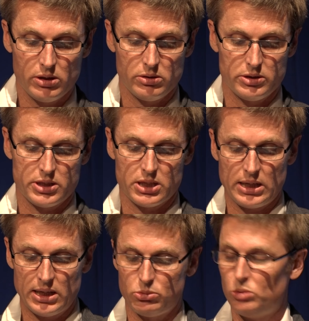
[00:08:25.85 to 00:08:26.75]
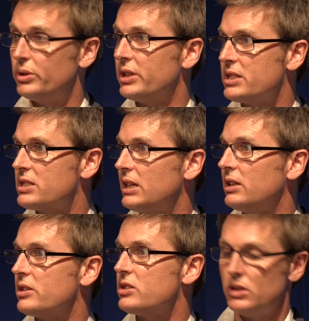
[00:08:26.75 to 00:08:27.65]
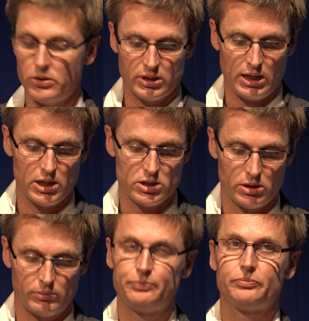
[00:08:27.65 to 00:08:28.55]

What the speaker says: good Sustainable Buddhist Centre certification.